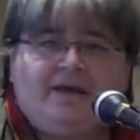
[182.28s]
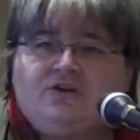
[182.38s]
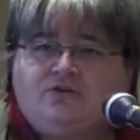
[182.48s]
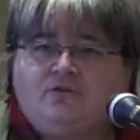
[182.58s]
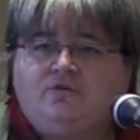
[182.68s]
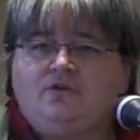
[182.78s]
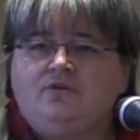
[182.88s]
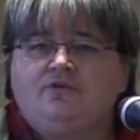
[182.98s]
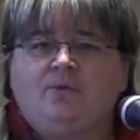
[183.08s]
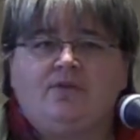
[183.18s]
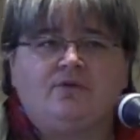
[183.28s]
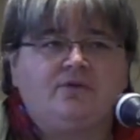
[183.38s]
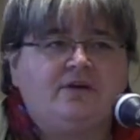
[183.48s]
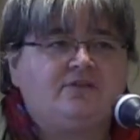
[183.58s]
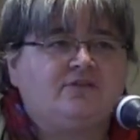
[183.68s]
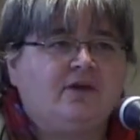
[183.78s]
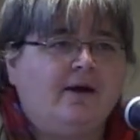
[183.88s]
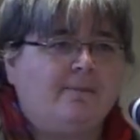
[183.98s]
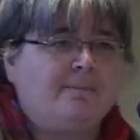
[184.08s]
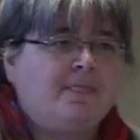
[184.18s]
interviews, whether it's
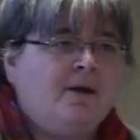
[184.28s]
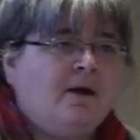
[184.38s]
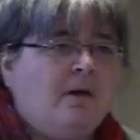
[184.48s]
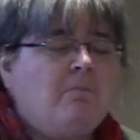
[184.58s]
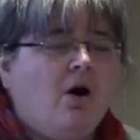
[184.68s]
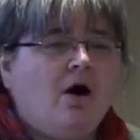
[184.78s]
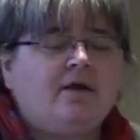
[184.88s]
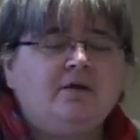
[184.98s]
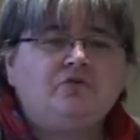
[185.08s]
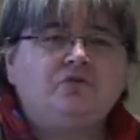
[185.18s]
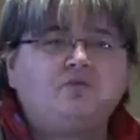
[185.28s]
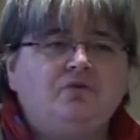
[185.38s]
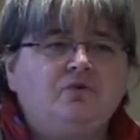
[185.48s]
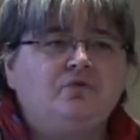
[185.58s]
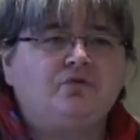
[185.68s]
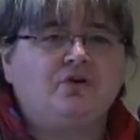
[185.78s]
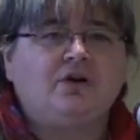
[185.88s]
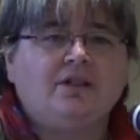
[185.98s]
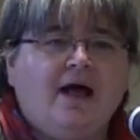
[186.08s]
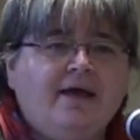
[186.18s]
a mock interview for
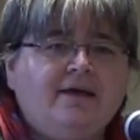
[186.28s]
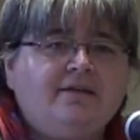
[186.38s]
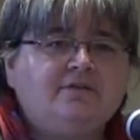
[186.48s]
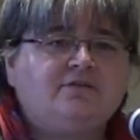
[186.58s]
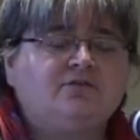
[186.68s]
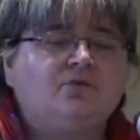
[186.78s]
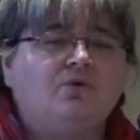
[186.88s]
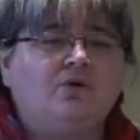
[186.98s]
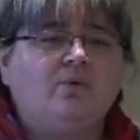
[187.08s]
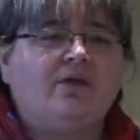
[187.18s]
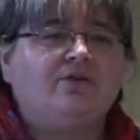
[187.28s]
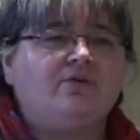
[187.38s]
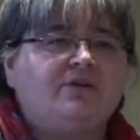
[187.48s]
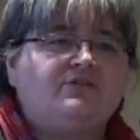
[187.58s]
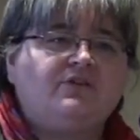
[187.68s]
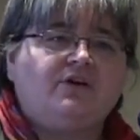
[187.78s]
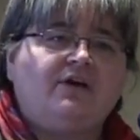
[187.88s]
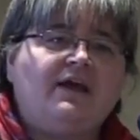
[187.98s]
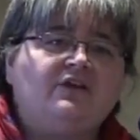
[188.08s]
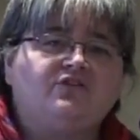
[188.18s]
clients or whether it's
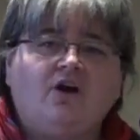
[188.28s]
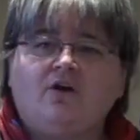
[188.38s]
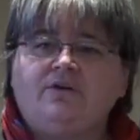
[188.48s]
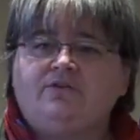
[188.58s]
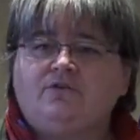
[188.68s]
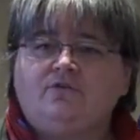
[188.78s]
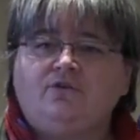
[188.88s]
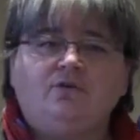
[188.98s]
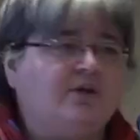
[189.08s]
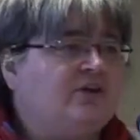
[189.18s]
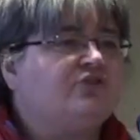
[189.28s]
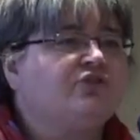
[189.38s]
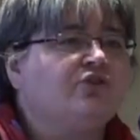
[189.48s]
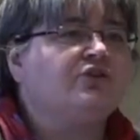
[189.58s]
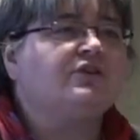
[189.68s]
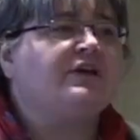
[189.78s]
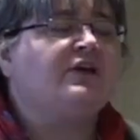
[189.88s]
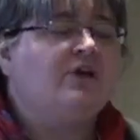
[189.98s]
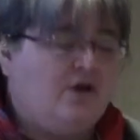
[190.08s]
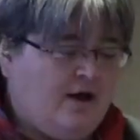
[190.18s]
a HR interview
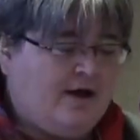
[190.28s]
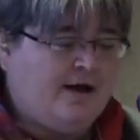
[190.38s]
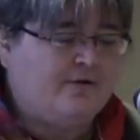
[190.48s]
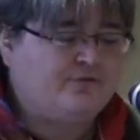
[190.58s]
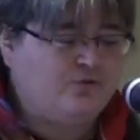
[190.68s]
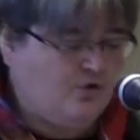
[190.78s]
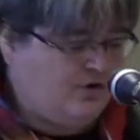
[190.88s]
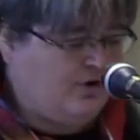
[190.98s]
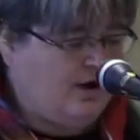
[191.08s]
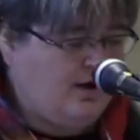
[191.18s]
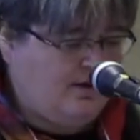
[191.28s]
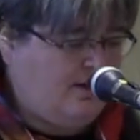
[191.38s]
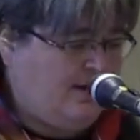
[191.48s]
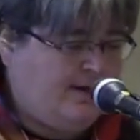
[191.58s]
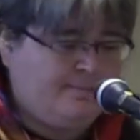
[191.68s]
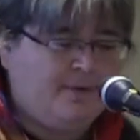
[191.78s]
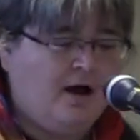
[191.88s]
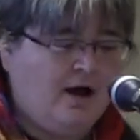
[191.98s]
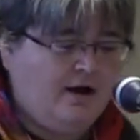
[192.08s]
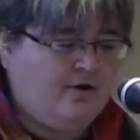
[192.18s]
internally for
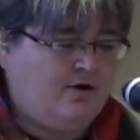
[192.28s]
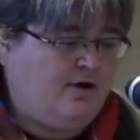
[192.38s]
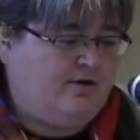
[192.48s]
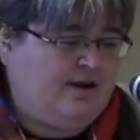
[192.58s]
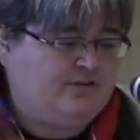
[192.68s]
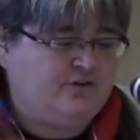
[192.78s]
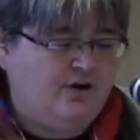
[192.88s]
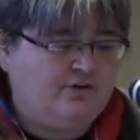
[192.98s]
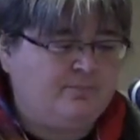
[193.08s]
our HR